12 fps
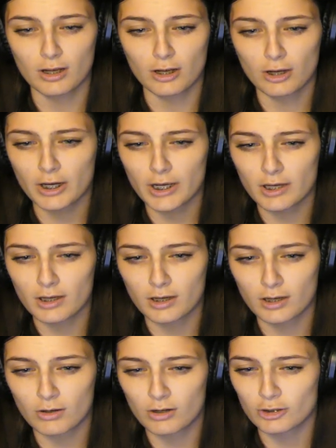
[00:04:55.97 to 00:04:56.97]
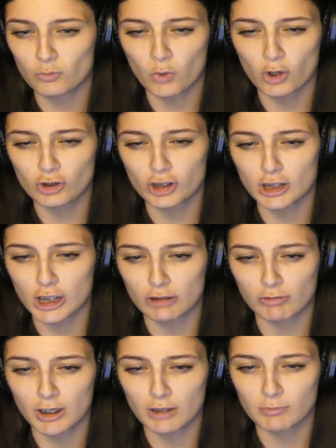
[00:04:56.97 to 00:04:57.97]
Okay. Or is Walt just gonna
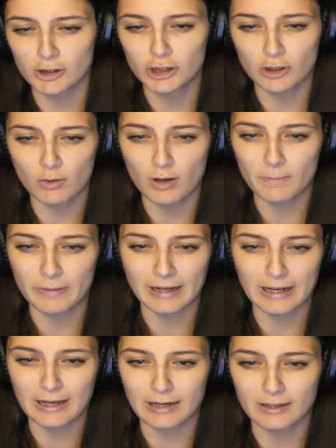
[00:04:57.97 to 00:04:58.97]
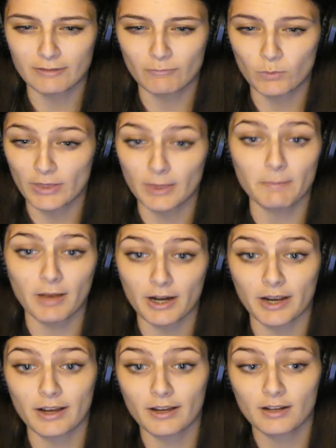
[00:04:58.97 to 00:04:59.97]
randomly show up again with the
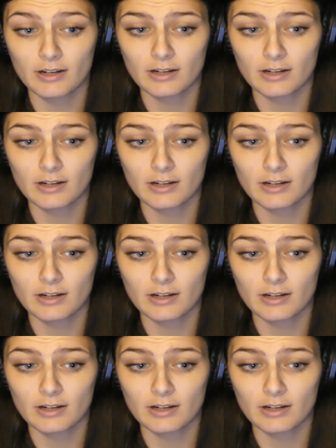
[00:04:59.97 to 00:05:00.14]
money?